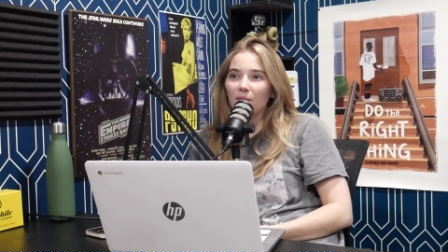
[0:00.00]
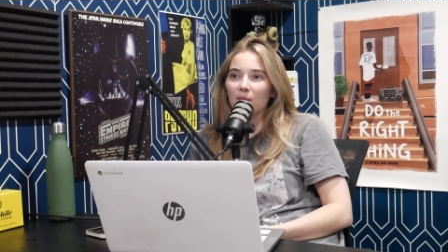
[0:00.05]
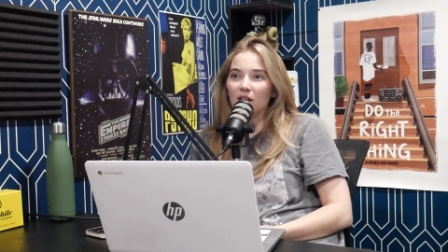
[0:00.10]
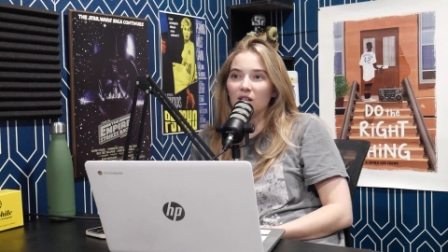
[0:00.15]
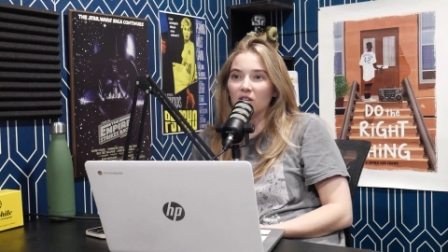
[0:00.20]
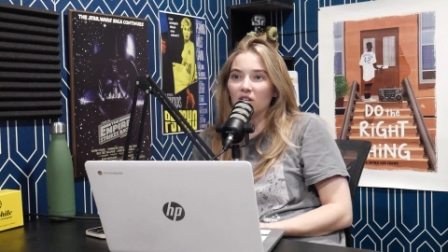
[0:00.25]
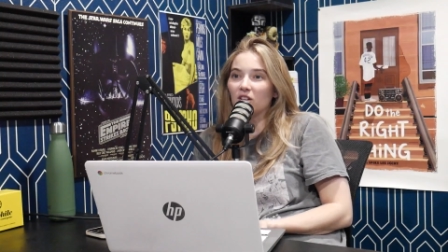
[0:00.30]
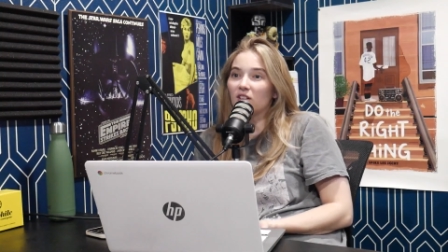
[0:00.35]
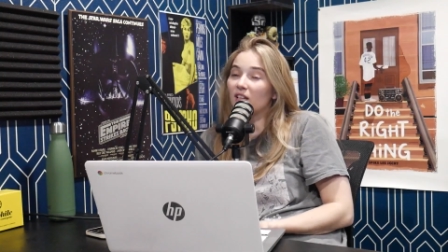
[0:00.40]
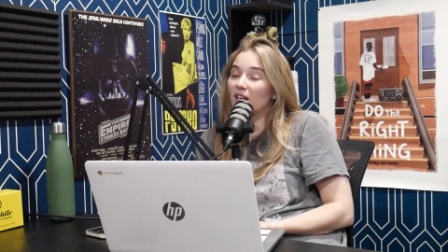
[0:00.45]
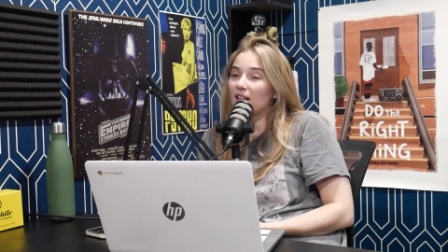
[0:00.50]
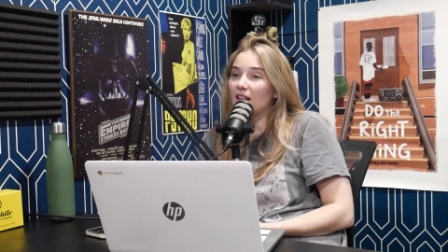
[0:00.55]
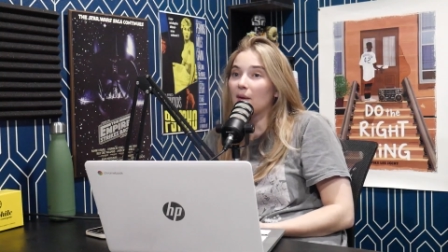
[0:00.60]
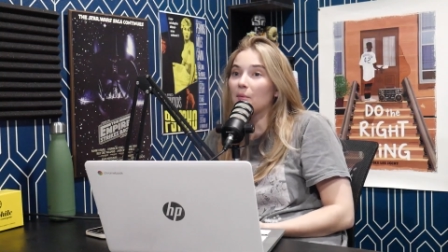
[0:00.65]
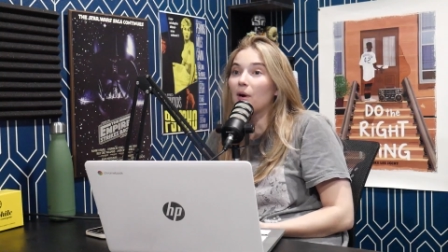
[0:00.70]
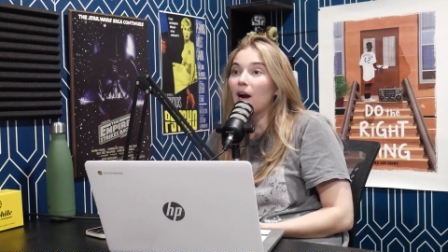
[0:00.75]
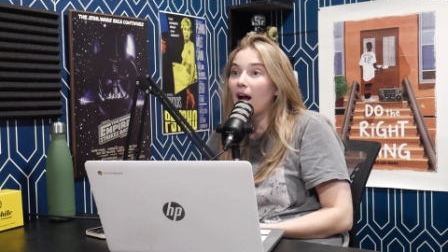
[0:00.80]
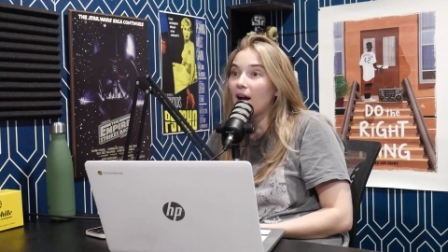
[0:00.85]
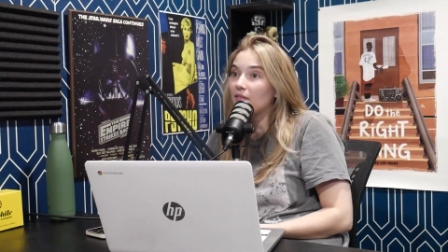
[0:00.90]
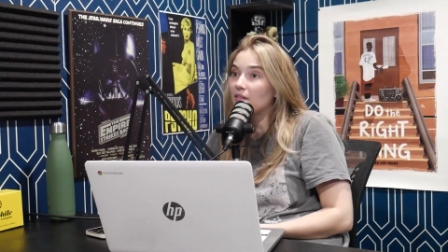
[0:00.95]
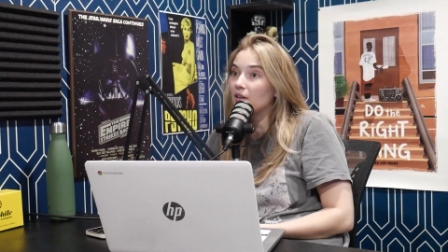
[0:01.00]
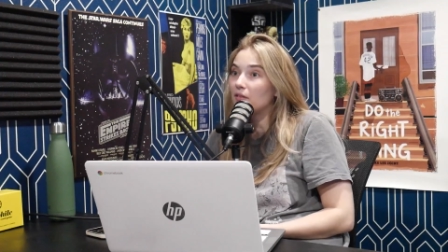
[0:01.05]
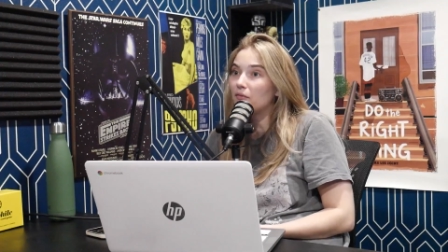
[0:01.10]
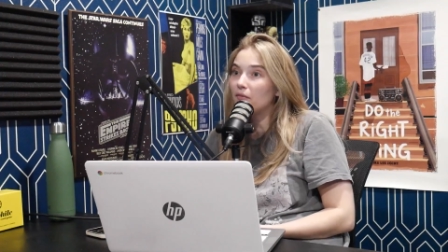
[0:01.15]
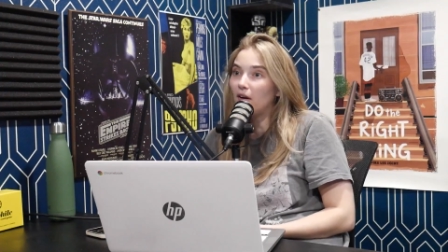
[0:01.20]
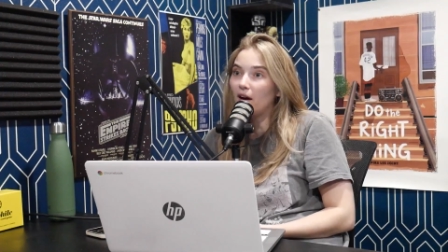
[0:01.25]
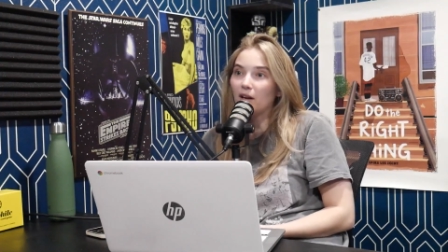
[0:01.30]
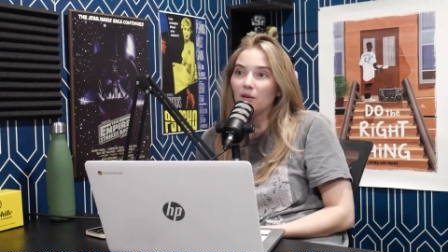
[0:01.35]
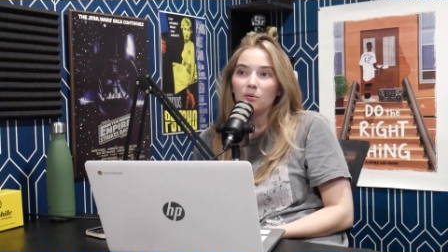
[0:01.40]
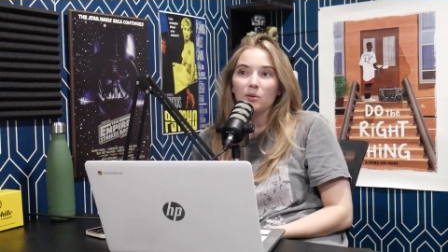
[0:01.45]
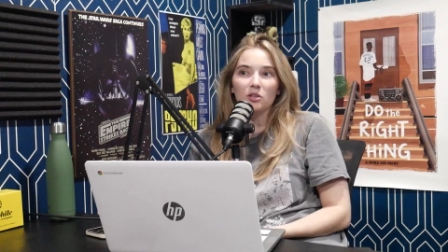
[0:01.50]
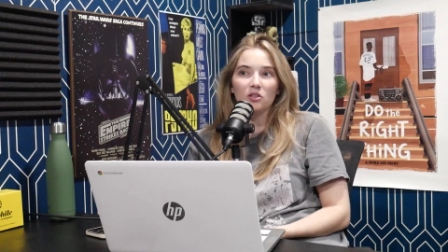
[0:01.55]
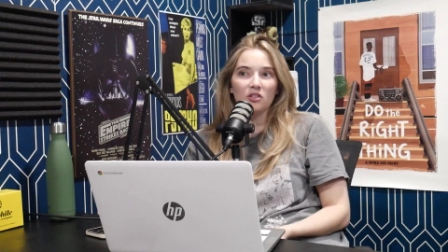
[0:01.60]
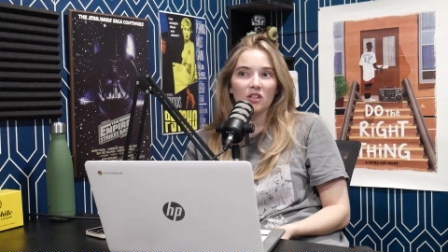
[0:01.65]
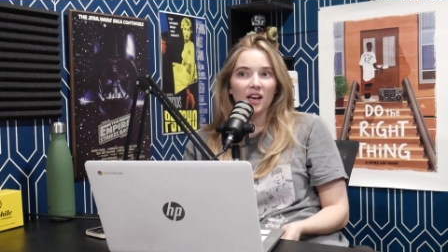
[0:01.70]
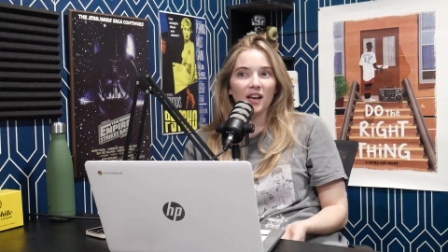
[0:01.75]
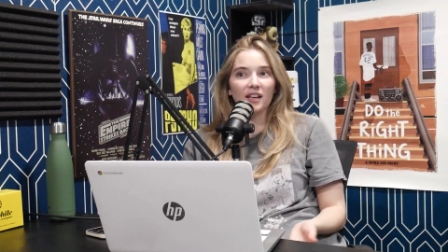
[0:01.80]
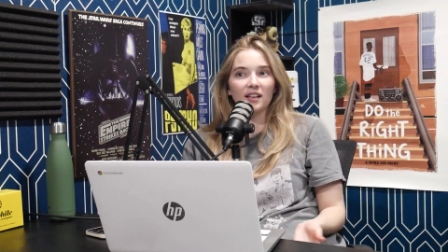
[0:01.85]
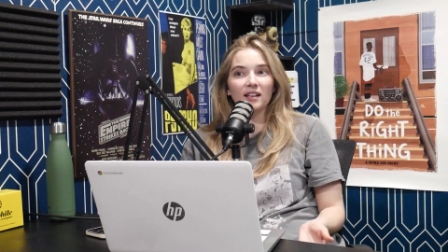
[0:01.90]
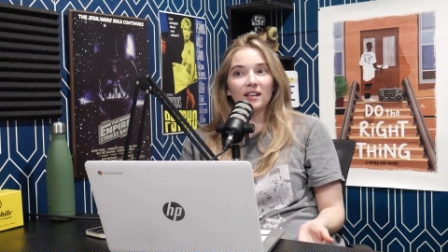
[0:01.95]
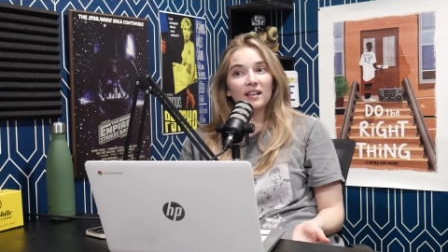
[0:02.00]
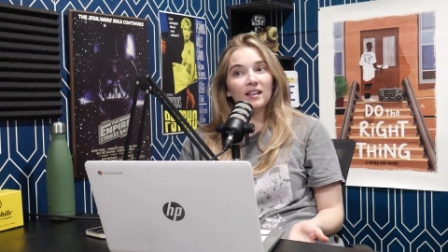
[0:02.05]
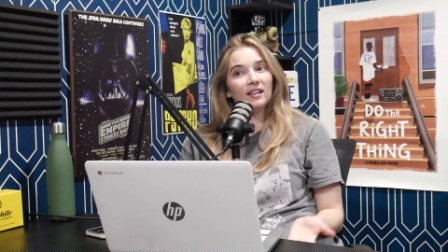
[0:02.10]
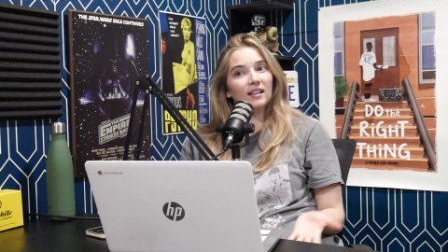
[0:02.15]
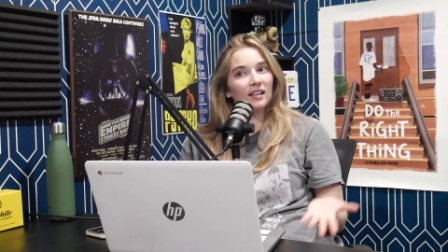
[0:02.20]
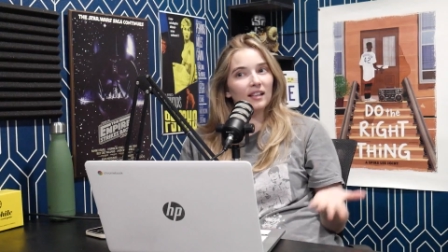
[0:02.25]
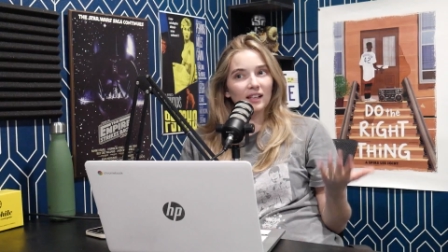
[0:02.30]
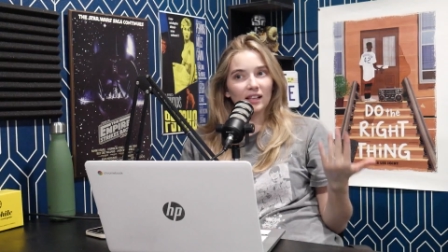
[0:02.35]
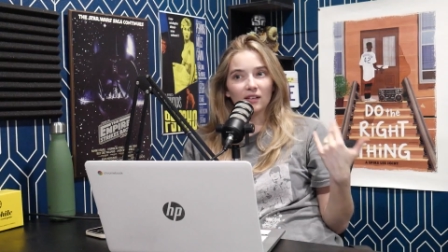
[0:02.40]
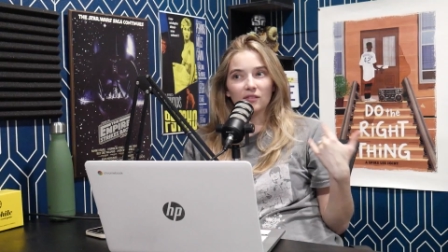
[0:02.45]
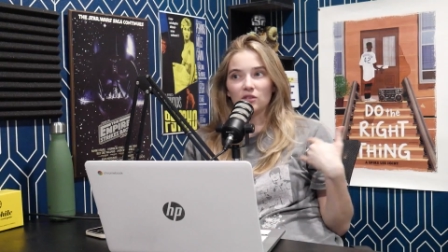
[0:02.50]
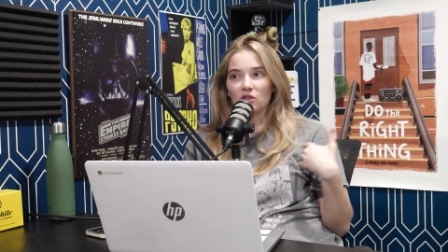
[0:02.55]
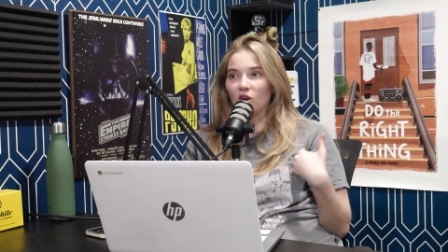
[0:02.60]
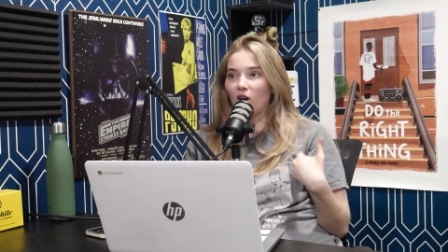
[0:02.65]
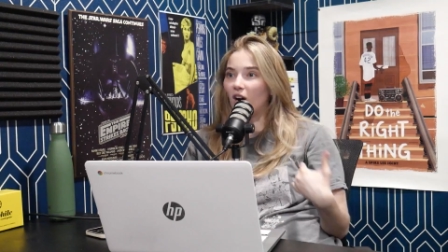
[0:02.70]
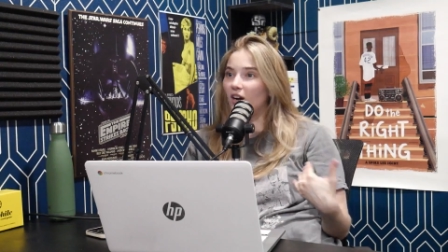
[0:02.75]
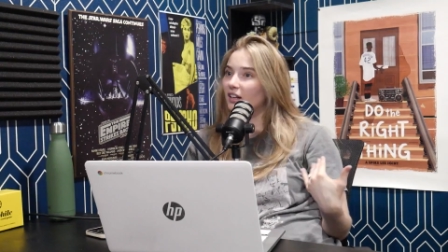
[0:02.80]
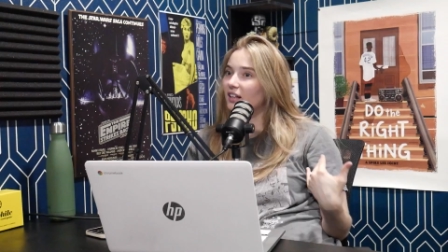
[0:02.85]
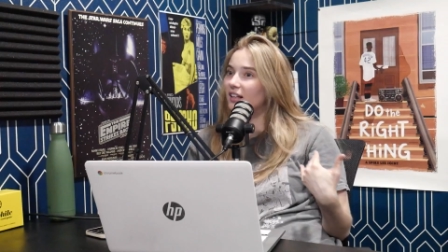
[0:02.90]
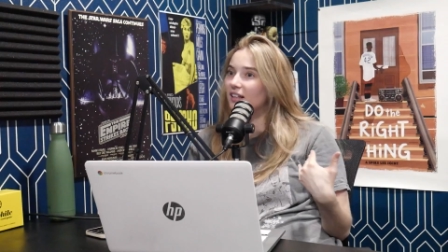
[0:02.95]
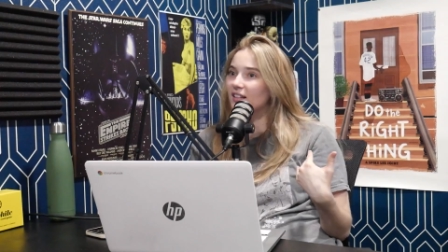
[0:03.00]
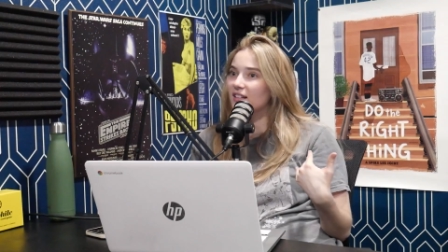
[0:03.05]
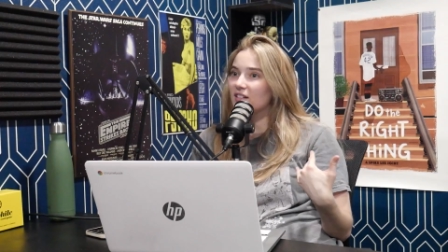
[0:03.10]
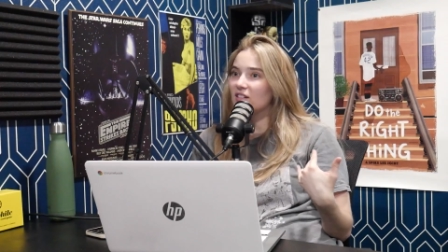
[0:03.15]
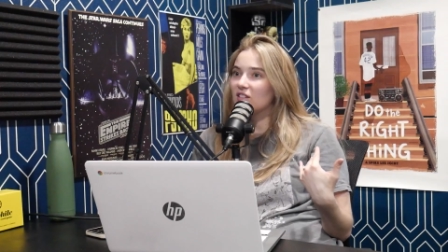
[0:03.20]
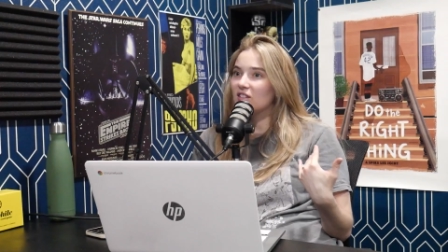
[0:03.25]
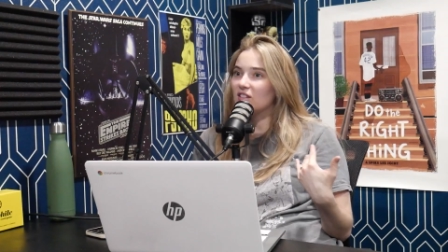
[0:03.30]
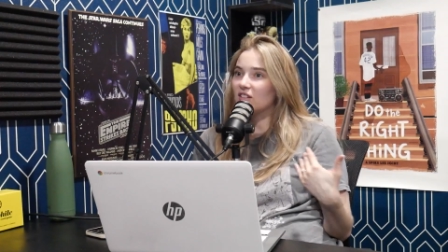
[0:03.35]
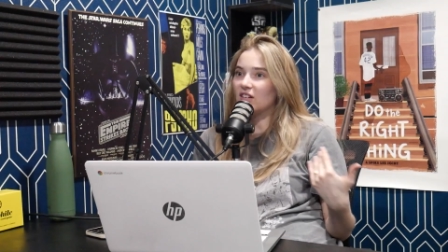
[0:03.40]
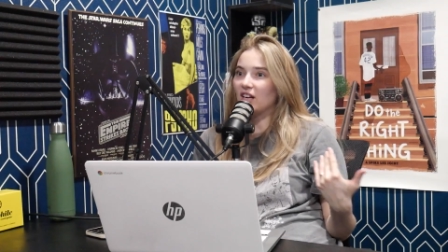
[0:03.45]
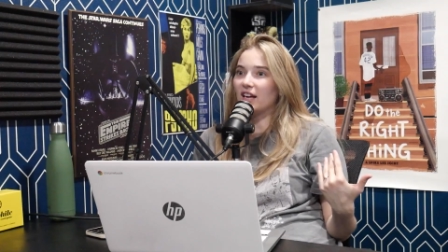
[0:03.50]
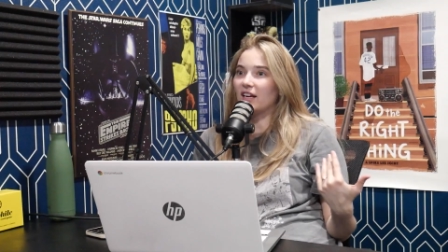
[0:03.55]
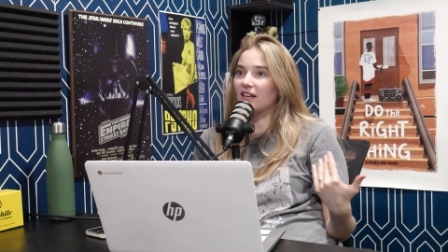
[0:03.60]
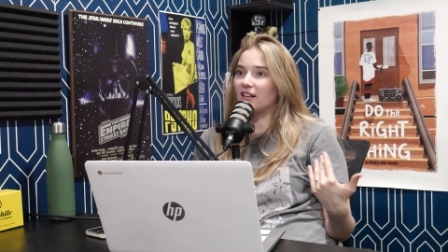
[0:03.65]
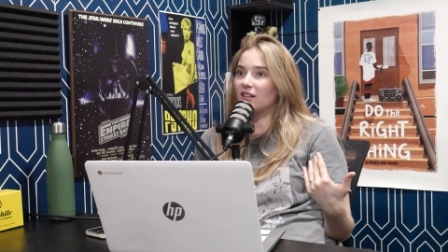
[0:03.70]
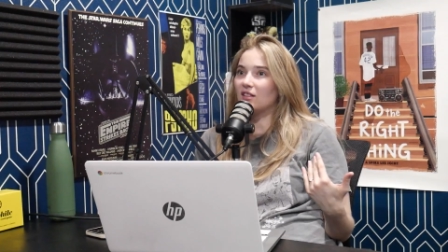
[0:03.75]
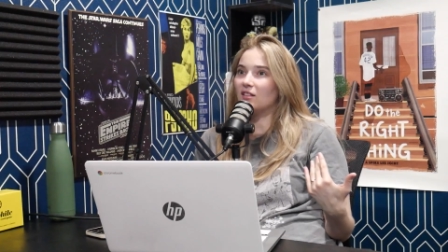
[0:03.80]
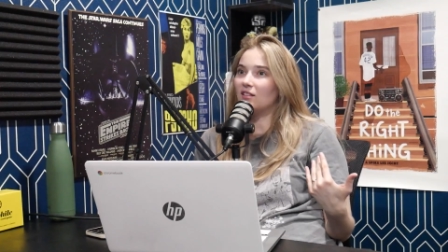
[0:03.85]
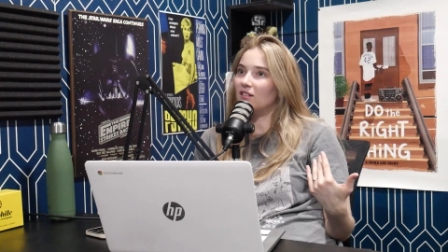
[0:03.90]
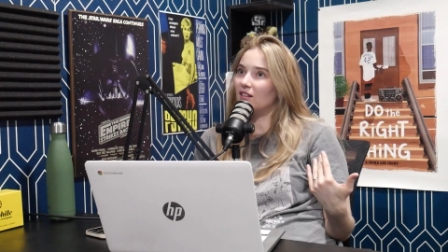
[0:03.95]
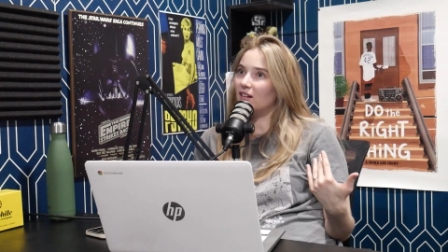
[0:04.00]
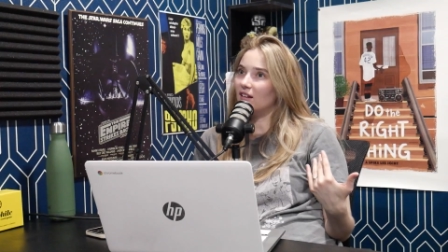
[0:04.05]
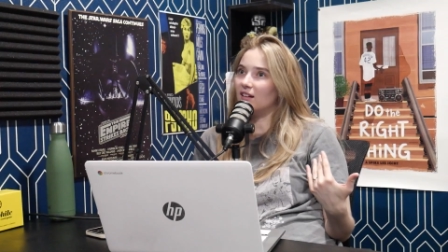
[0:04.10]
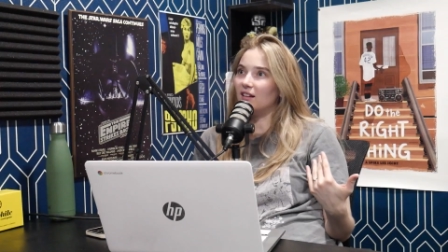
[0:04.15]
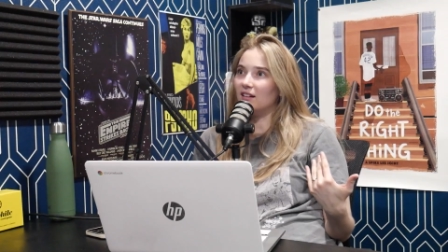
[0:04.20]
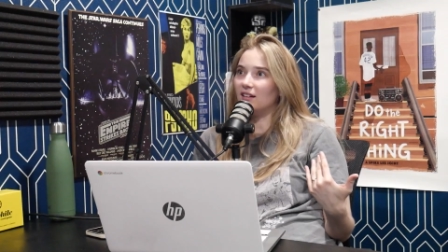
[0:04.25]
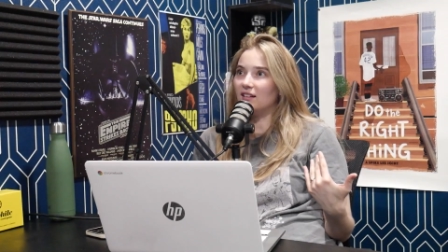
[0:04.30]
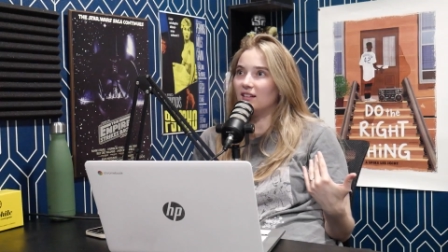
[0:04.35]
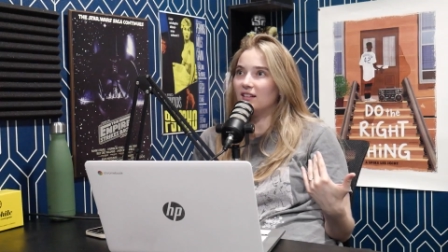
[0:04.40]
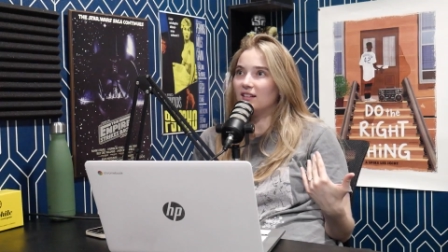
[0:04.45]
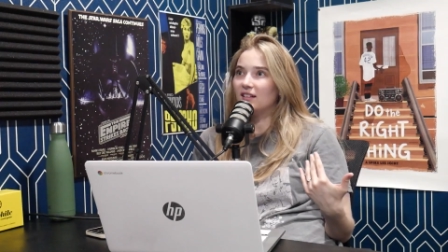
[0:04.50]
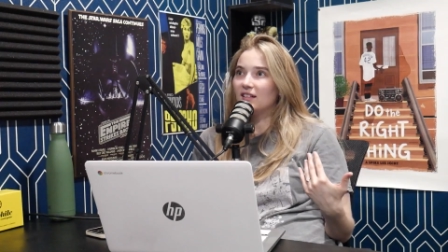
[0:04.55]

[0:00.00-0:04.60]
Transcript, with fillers: It looked like they were having fun, which then gives the audience like the